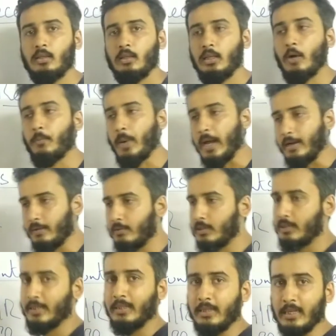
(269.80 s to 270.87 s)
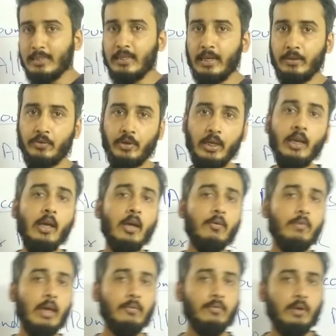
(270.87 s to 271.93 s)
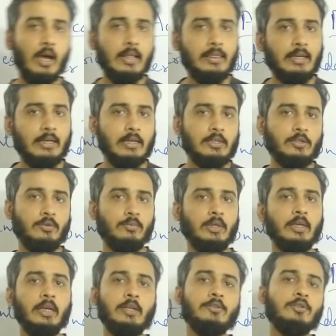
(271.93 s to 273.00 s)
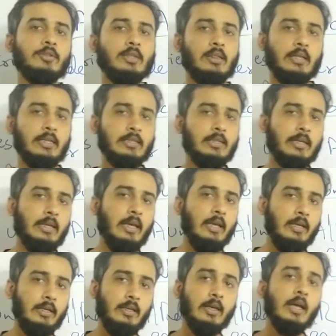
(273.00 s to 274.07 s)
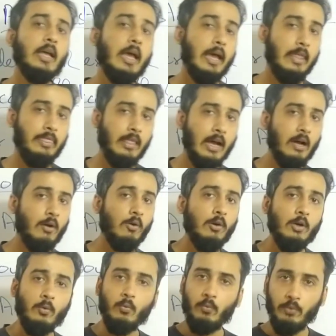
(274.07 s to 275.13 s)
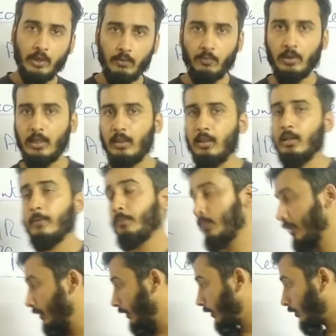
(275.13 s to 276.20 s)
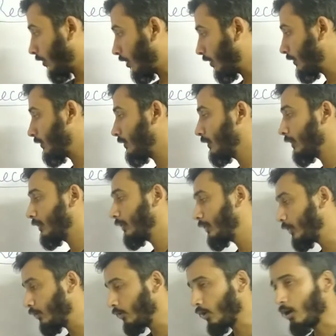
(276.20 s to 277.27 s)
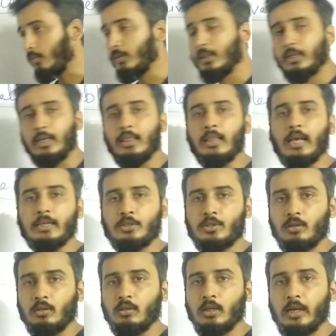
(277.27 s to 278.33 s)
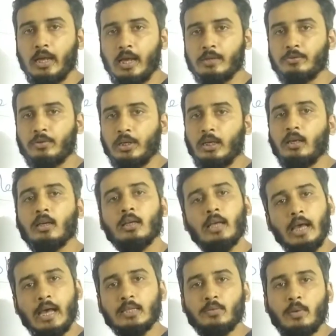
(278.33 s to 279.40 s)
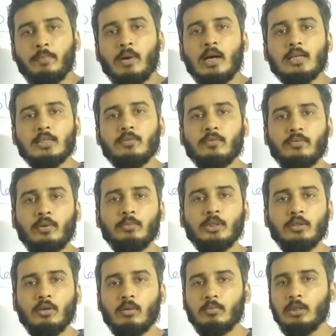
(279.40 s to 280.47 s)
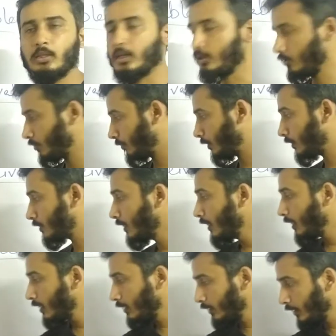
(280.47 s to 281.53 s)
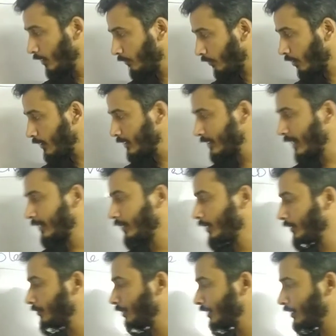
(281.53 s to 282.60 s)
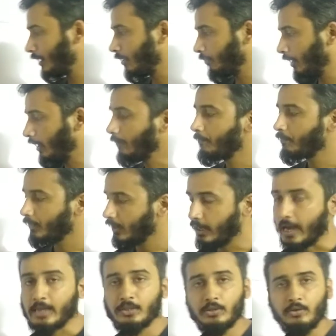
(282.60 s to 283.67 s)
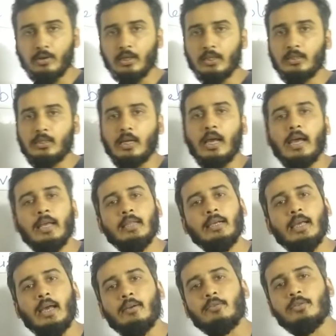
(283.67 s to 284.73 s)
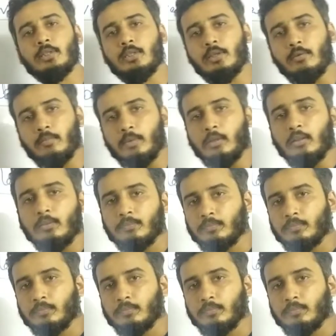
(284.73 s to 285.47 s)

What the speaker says: Now by reversing this entry, we have got the customer into the list again, and now we will record the normal collection entry as we pass from the normal customers. Therefore, the second entry shall be cash credit and account receivable